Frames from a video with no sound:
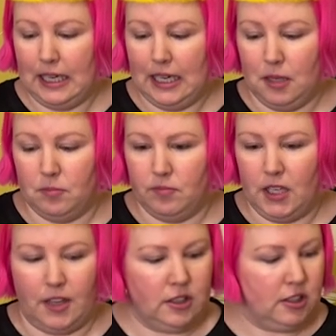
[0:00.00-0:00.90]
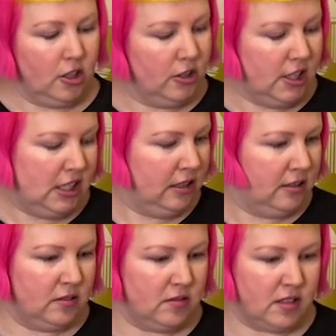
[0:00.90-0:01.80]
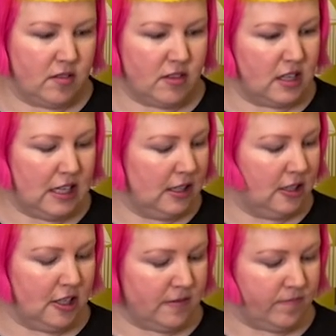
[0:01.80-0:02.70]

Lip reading: Yeah, I think the only thing